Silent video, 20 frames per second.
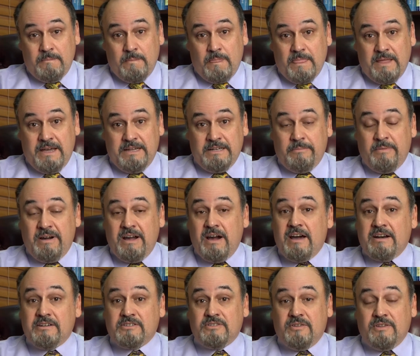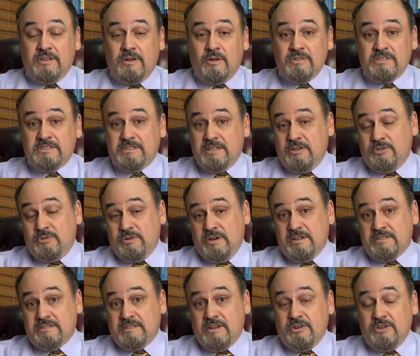Antibiotics are the only set of
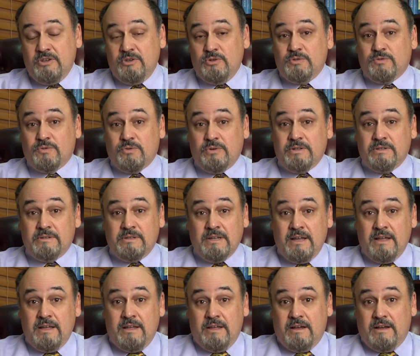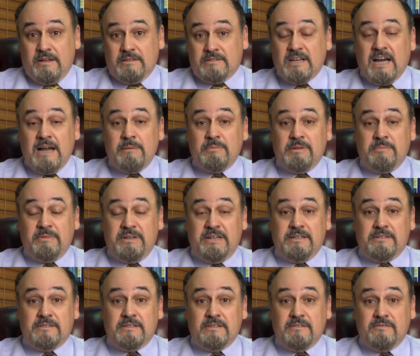drugs that are used for a
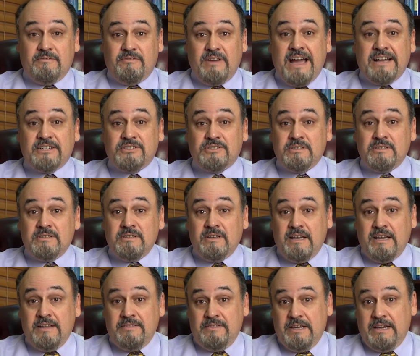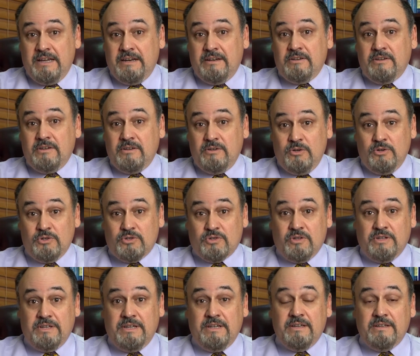time-limited fashion and then
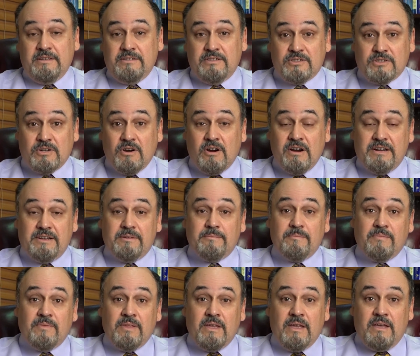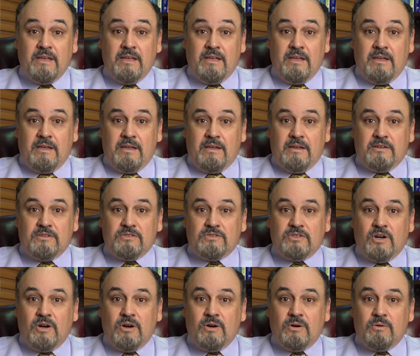usually discarded.
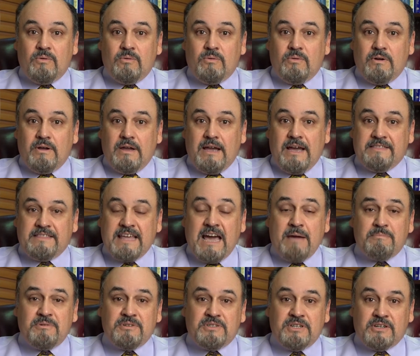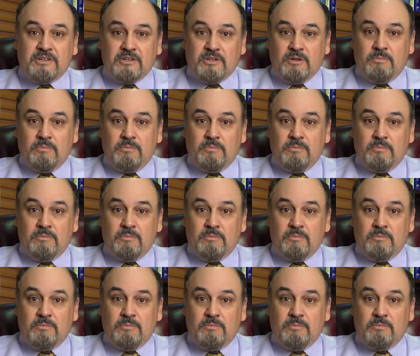So At that particular